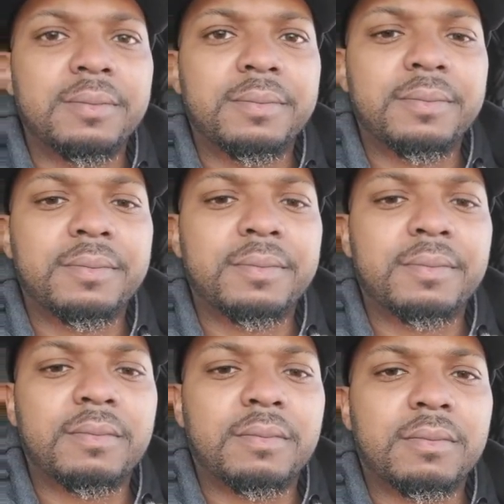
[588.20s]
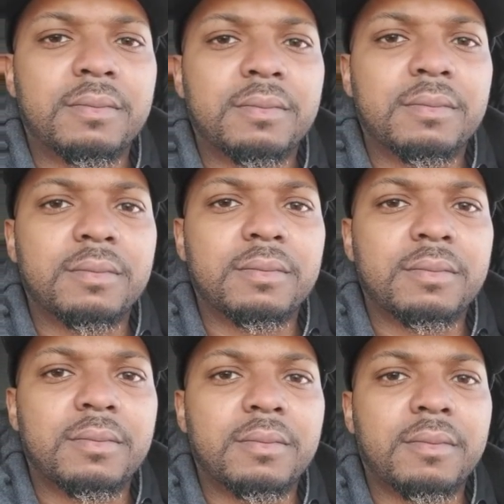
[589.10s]

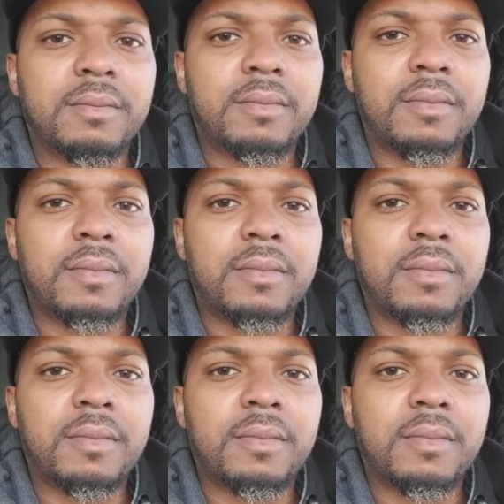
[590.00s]
Nothing is said.